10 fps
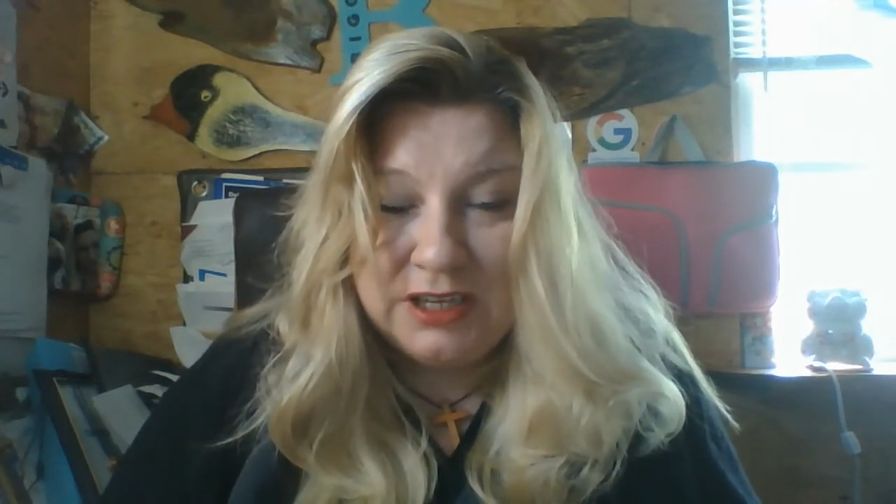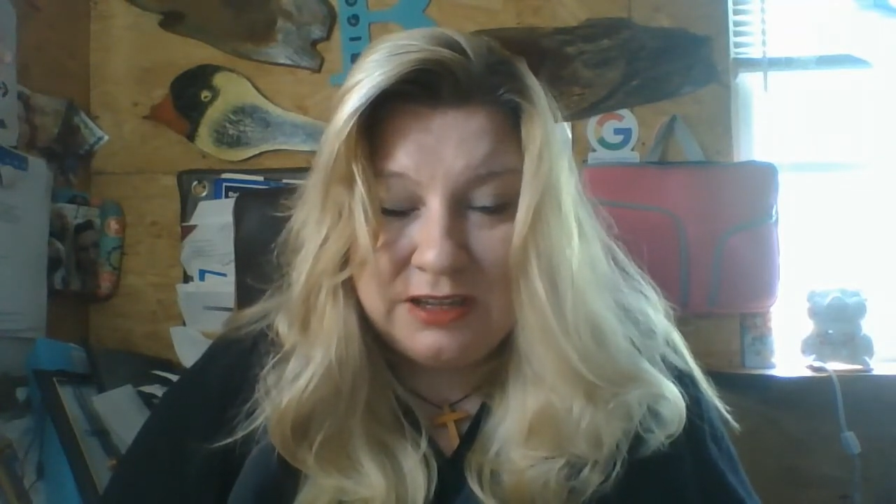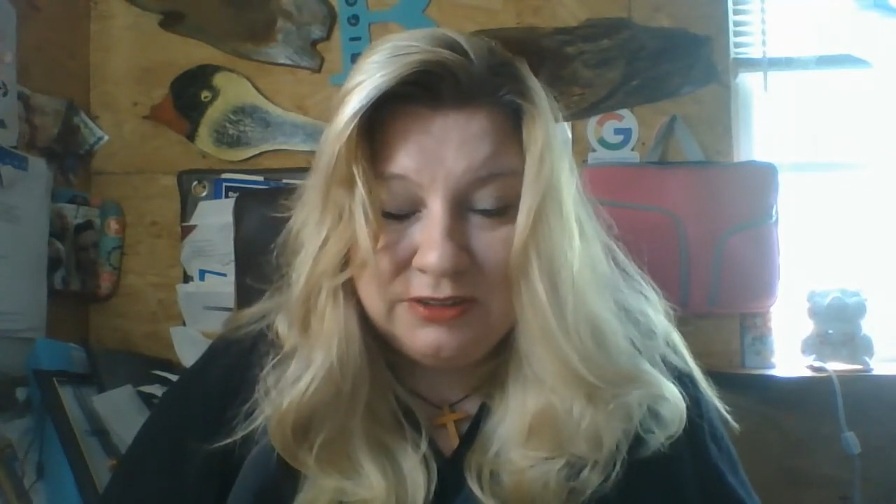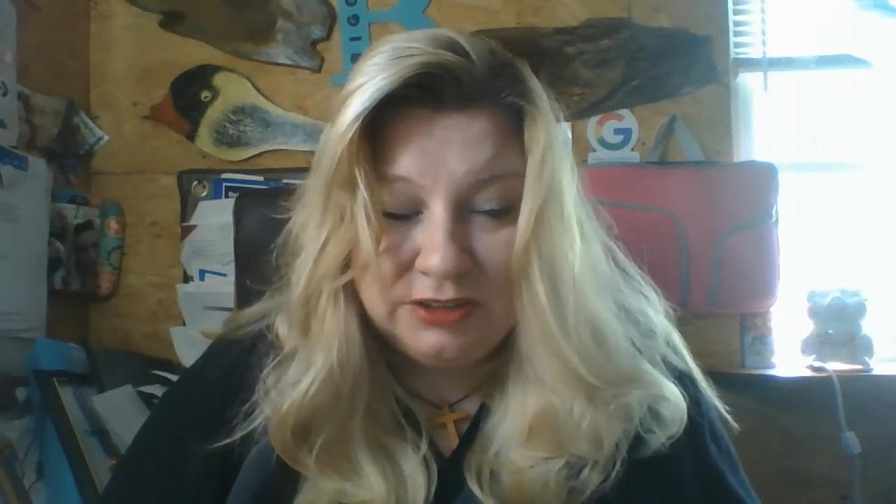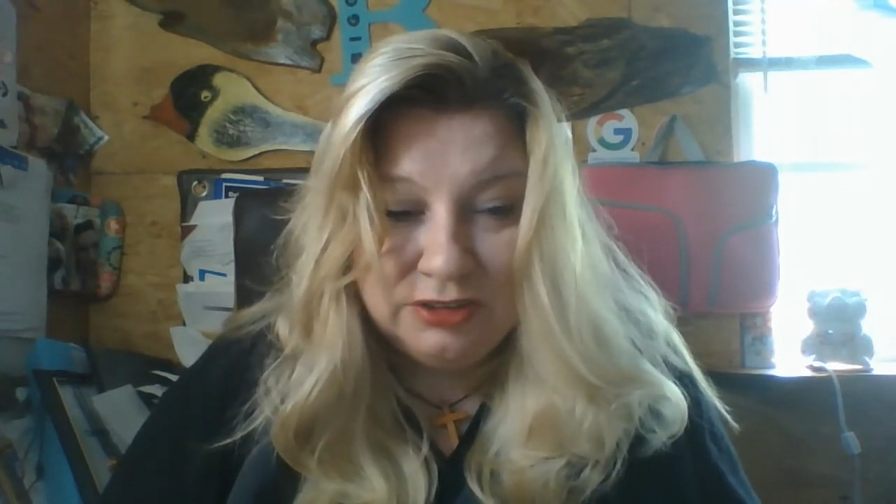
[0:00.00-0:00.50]

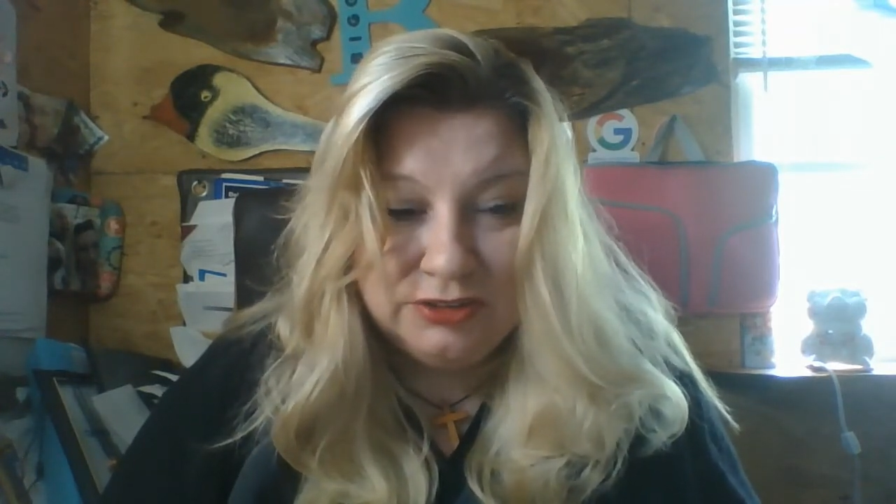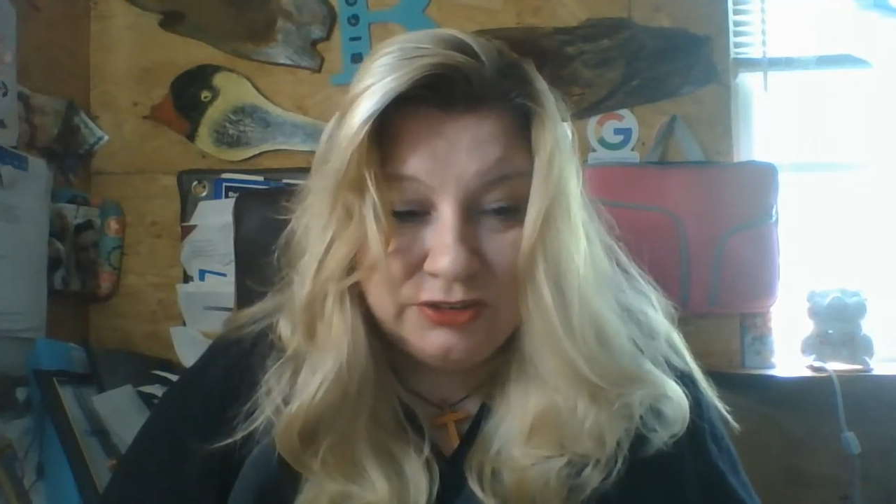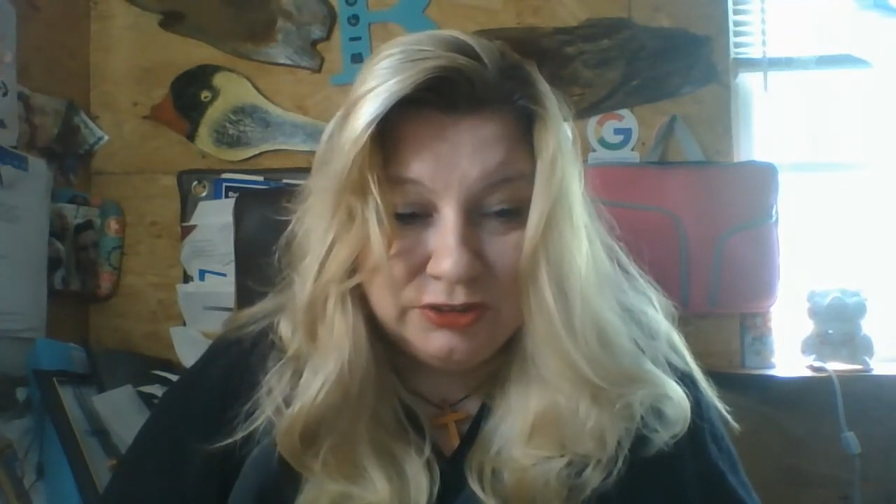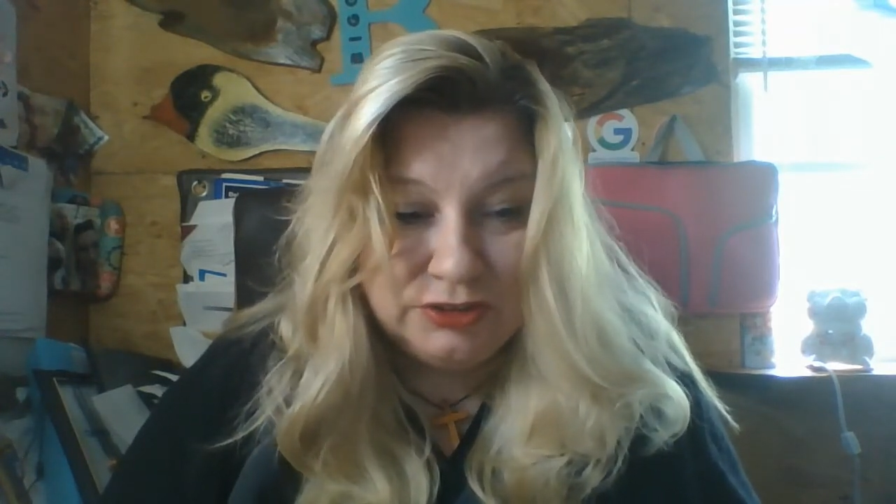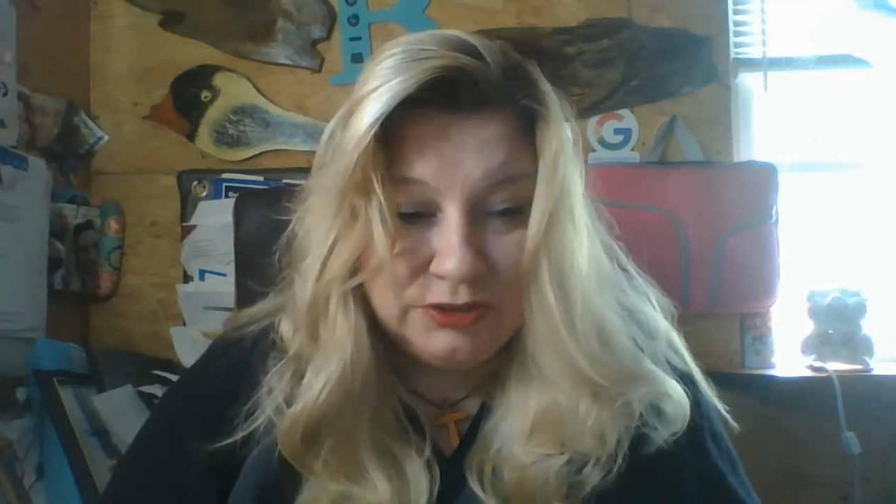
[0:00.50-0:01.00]
out there
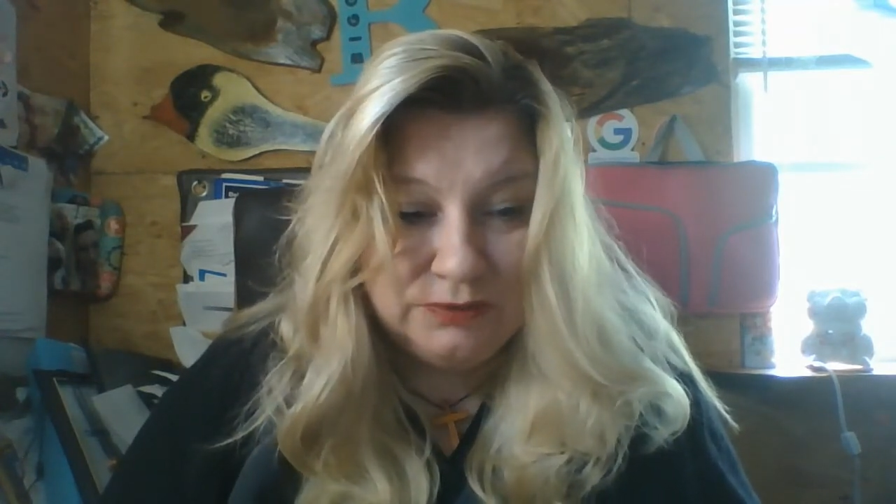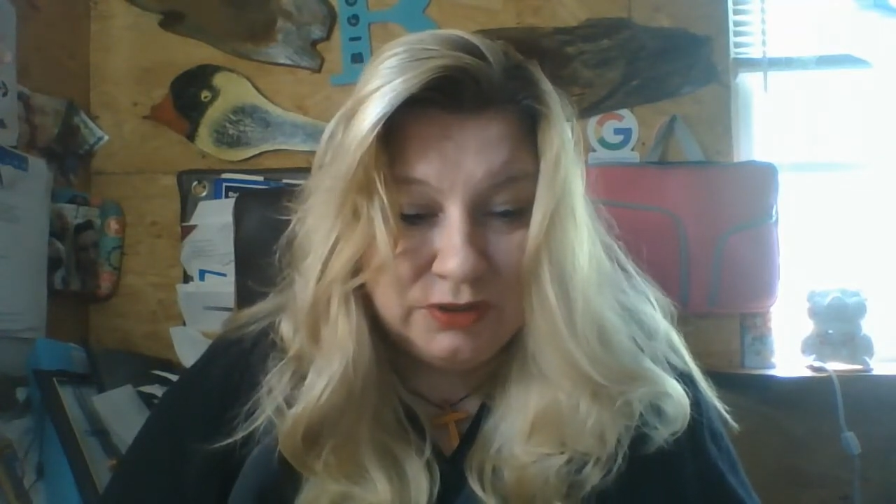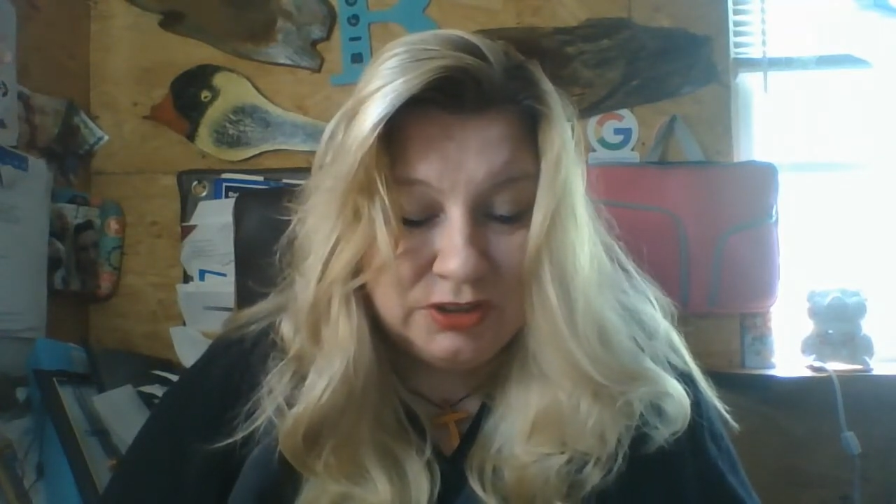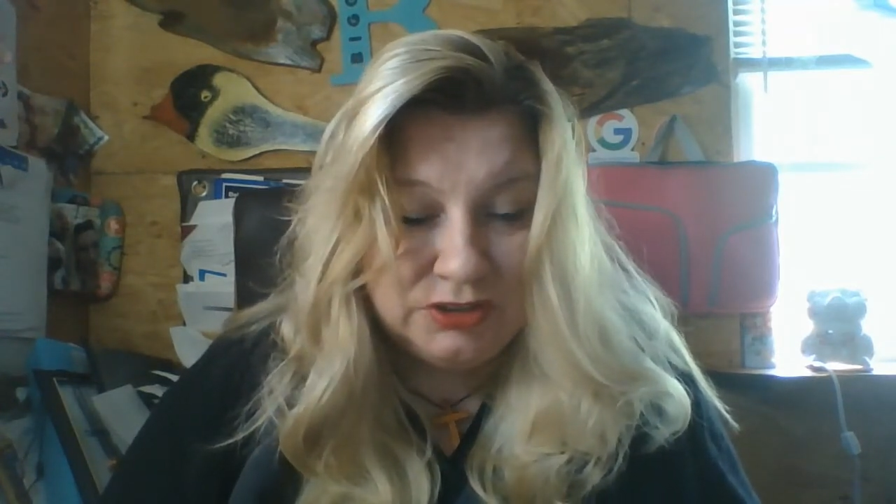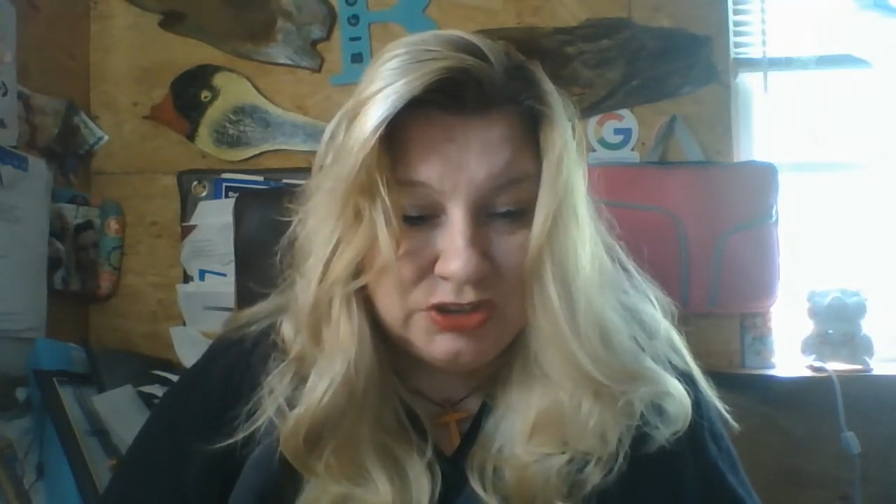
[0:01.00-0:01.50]
searching
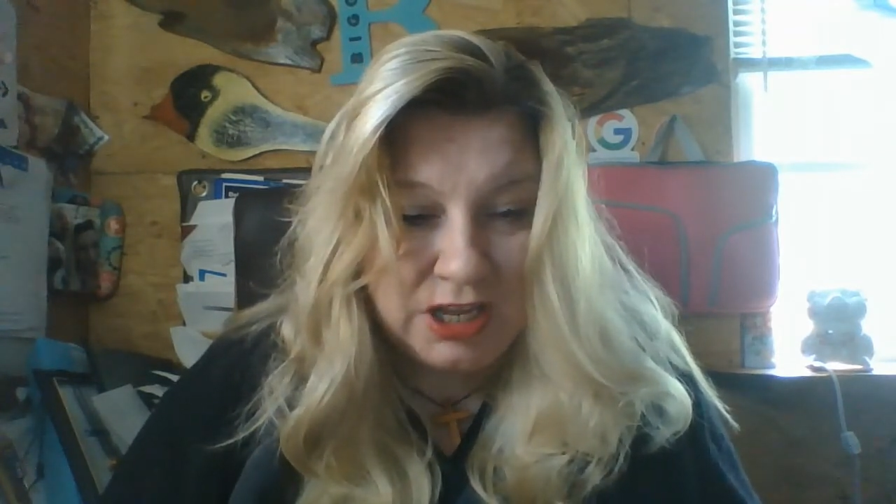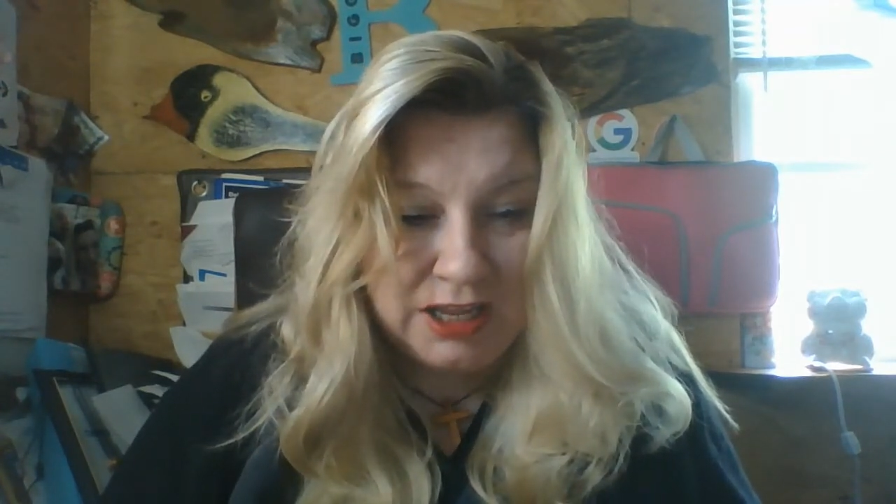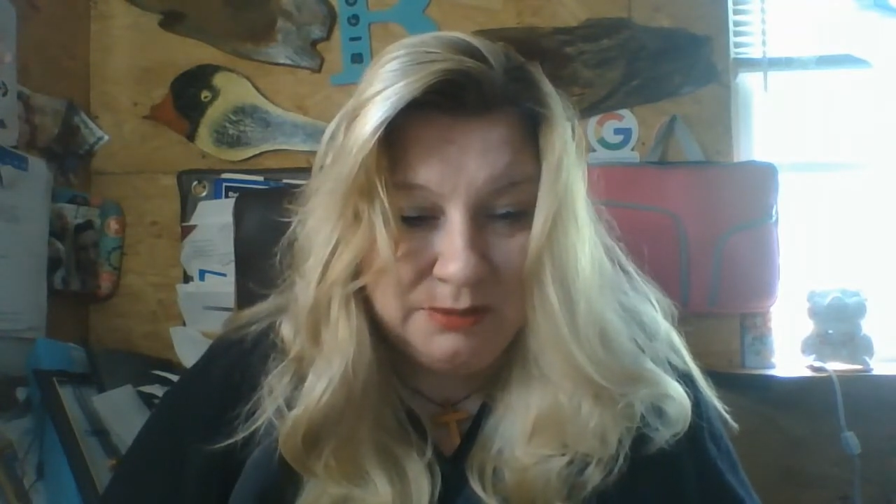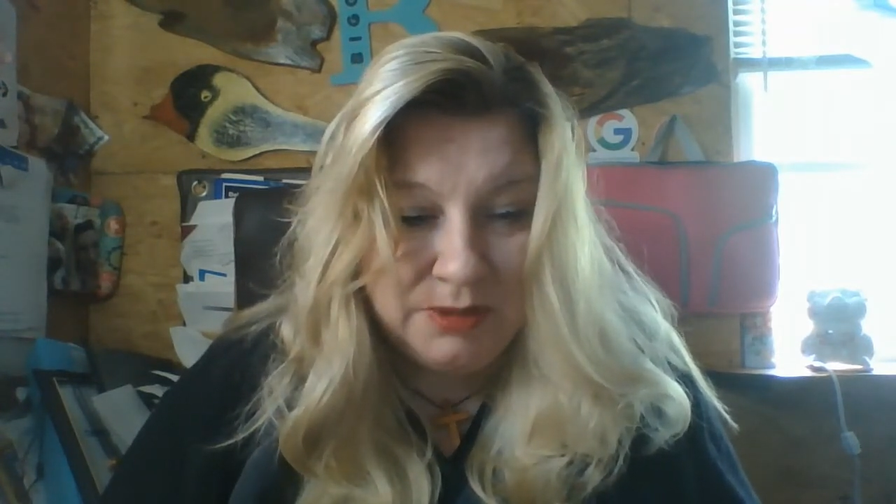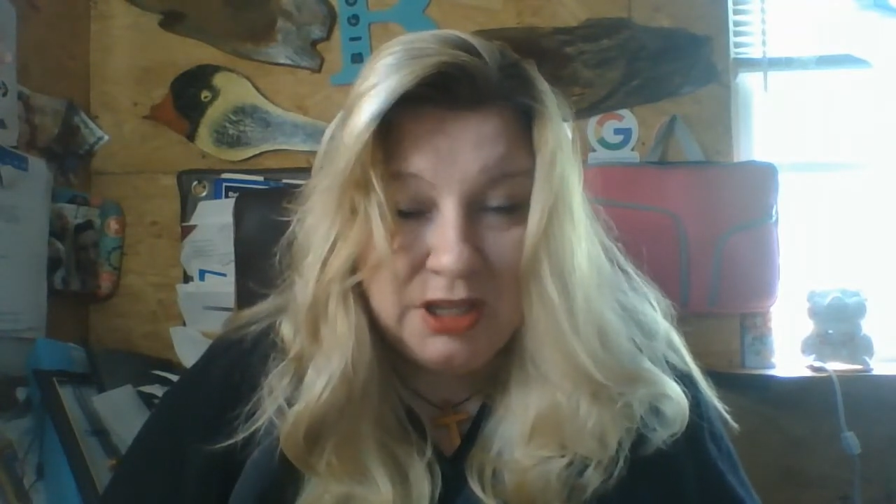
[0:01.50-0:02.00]
for a job,